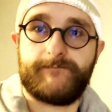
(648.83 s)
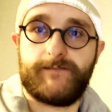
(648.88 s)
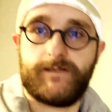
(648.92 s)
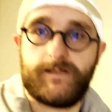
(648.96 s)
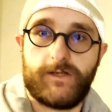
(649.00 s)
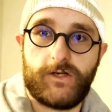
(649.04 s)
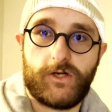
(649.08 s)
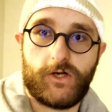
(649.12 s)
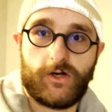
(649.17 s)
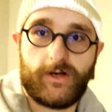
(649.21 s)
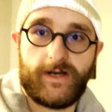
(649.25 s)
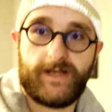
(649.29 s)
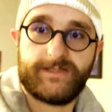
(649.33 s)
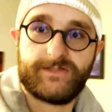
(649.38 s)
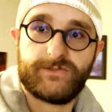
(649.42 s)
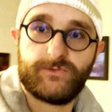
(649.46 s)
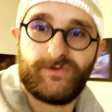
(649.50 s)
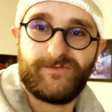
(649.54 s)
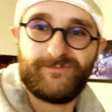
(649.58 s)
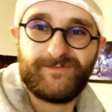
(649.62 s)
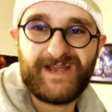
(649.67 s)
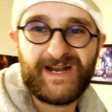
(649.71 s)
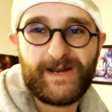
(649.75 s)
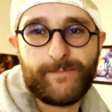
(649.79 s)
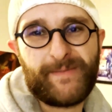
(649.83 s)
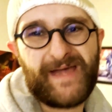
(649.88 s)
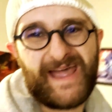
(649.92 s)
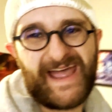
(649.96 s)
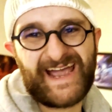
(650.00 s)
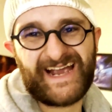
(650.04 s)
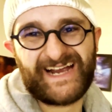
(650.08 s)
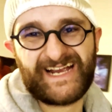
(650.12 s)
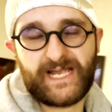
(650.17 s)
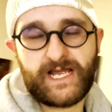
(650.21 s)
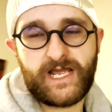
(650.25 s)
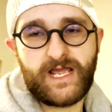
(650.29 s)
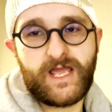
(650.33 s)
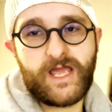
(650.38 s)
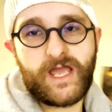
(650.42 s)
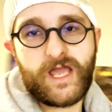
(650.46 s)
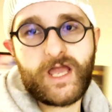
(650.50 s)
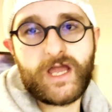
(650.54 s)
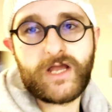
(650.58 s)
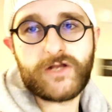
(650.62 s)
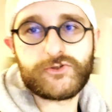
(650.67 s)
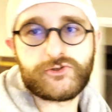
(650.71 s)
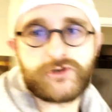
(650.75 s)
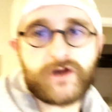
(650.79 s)
All right, so we've made it back,
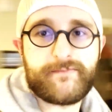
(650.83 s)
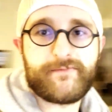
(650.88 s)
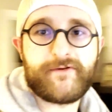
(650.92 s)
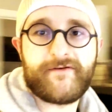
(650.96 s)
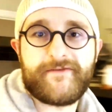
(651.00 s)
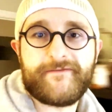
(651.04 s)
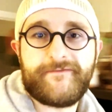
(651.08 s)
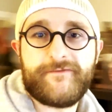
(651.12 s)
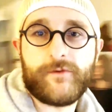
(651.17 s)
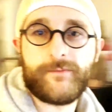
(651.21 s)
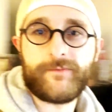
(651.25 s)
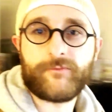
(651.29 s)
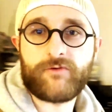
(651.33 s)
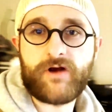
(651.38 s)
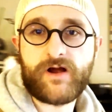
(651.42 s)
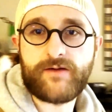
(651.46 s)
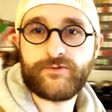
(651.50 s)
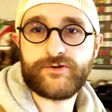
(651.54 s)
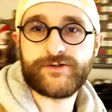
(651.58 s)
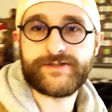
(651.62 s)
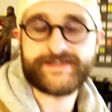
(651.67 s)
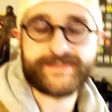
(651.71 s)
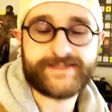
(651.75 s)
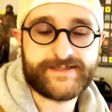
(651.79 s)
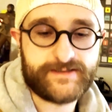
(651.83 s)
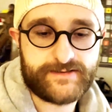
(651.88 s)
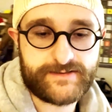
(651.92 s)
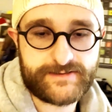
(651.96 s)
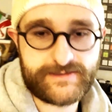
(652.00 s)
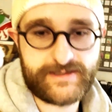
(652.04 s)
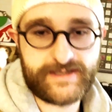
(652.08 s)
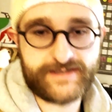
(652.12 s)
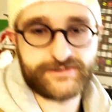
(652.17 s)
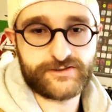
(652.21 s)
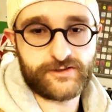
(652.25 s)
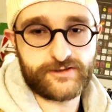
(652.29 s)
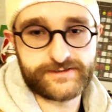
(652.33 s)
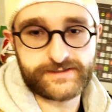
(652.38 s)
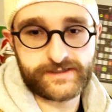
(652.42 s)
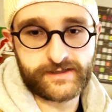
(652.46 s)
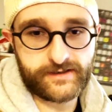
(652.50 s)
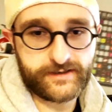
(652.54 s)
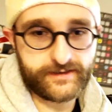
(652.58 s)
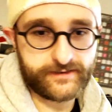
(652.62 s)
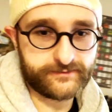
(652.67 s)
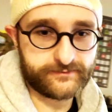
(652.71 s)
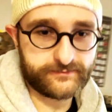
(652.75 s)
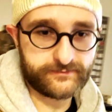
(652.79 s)
dropped off the film at Roberts, so that's all
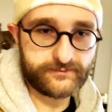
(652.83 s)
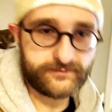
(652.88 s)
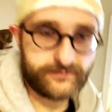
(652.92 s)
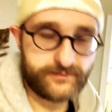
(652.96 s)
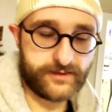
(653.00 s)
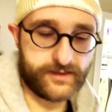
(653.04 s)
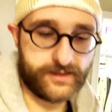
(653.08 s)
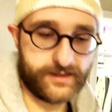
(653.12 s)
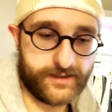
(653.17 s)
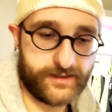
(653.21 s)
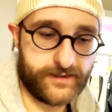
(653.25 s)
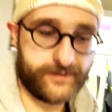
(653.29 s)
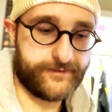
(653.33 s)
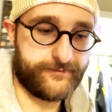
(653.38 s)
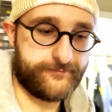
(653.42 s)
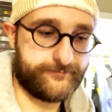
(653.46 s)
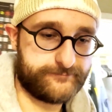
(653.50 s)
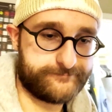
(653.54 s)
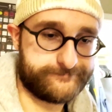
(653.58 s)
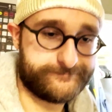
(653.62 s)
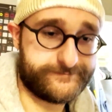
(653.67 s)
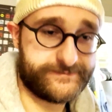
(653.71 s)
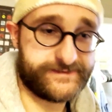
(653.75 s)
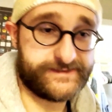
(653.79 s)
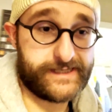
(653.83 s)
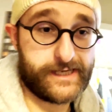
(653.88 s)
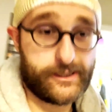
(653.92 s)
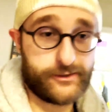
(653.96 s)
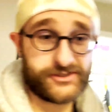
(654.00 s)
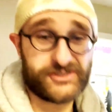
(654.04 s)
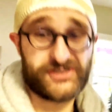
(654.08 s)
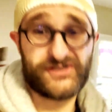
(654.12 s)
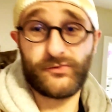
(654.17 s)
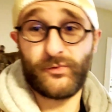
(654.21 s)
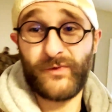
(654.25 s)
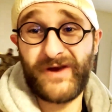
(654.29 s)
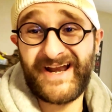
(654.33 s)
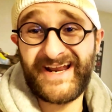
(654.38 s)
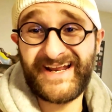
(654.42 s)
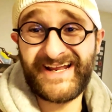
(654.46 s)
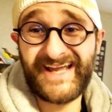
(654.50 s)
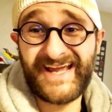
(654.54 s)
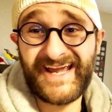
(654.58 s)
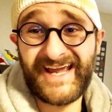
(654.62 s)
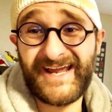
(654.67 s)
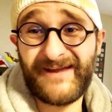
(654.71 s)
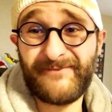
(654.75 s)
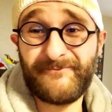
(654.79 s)
done. So now it's just a waiting
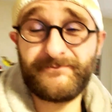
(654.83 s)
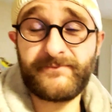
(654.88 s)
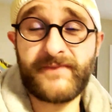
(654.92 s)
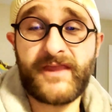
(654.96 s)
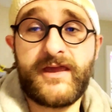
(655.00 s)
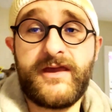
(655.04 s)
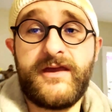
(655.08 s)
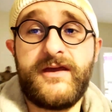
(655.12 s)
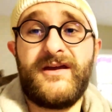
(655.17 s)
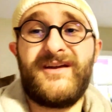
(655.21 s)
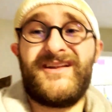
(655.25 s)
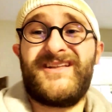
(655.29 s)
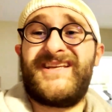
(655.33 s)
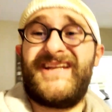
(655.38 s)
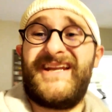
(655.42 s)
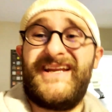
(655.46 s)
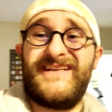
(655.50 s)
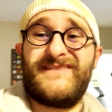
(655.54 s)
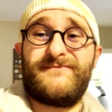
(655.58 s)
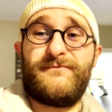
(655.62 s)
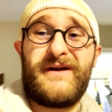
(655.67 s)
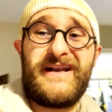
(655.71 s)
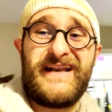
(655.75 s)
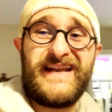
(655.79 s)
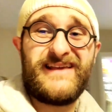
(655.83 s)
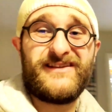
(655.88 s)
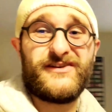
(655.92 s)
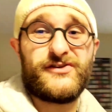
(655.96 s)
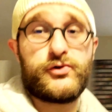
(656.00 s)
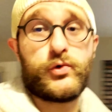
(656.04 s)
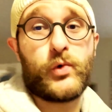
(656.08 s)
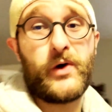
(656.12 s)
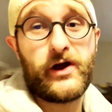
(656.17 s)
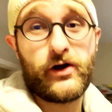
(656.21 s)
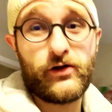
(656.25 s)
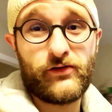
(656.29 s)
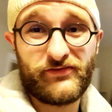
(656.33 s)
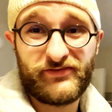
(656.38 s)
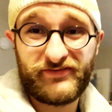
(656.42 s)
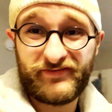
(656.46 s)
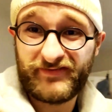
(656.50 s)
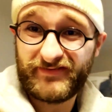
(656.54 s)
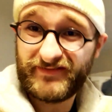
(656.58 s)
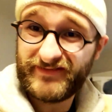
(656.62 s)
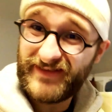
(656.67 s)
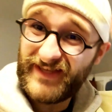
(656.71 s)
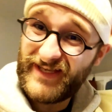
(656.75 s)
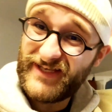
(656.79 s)
game. Today is Monday the
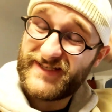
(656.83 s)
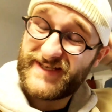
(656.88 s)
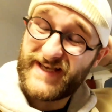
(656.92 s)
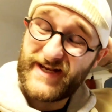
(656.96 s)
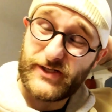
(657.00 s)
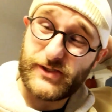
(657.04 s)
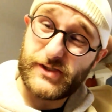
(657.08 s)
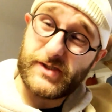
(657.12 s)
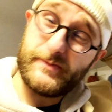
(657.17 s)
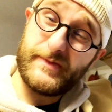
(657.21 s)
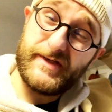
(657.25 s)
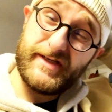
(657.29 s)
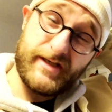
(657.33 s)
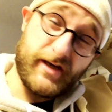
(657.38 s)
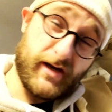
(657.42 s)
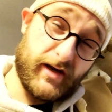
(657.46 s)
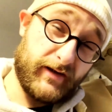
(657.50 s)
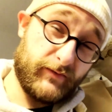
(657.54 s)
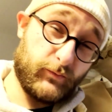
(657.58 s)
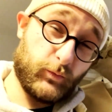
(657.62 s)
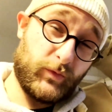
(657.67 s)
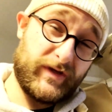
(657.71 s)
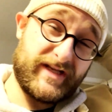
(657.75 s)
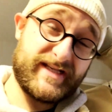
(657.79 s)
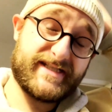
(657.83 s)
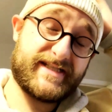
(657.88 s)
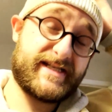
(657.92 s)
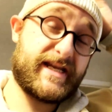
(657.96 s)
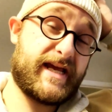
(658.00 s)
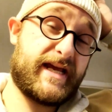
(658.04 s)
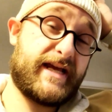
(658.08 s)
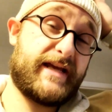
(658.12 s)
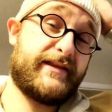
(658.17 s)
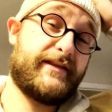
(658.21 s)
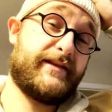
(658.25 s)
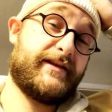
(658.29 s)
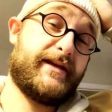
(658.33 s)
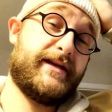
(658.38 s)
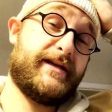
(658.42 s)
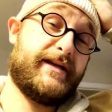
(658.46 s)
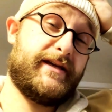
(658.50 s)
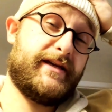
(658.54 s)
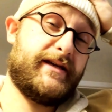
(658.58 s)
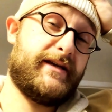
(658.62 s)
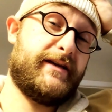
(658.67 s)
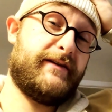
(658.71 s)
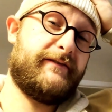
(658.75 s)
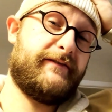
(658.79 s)
12th. They said it should be done Wednesday
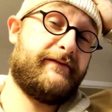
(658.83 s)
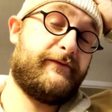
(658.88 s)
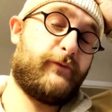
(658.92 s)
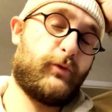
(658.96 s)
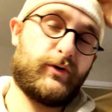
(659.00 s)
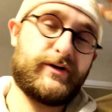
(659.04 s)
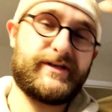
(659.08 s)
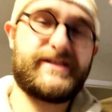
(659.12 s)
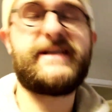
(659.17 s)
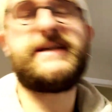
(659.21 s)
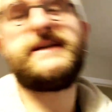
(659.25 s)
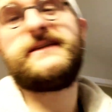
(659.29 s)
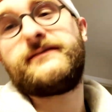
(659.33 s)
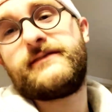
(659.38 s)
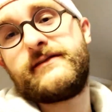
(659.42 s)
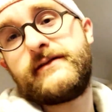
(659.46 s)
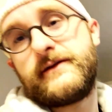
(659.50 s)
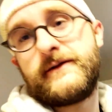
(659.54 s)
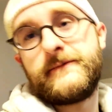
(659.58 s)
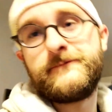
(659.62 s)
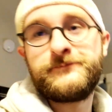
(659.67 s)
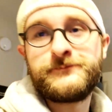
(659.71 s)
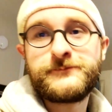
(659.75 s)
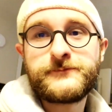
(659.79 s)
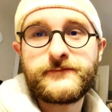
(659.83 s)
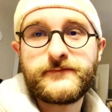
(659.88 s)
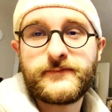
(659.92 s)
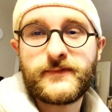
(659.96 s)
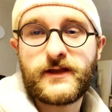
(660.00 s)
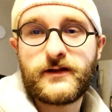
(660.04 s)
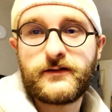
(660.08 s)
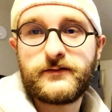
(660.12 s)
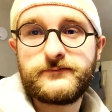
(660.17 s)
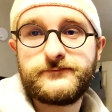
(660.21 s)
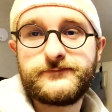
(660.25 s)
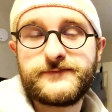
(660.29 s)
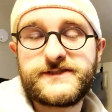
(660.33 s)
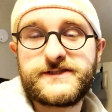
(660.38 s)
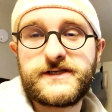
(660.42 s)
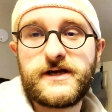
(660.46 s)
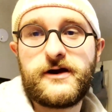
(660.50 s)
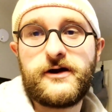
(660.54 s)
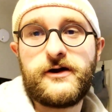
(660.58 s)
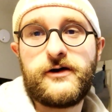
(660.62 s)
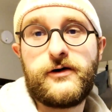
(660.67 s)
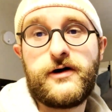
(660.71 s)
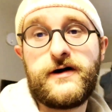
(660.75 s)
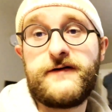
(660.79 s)
the 14th.
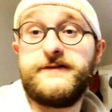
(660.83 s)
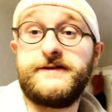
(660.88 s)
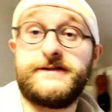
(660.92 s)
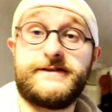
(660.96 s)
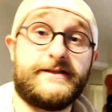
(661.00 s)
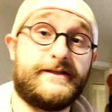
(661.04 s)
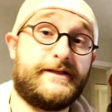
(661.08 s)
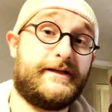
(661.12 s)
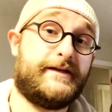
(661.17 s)
So obviously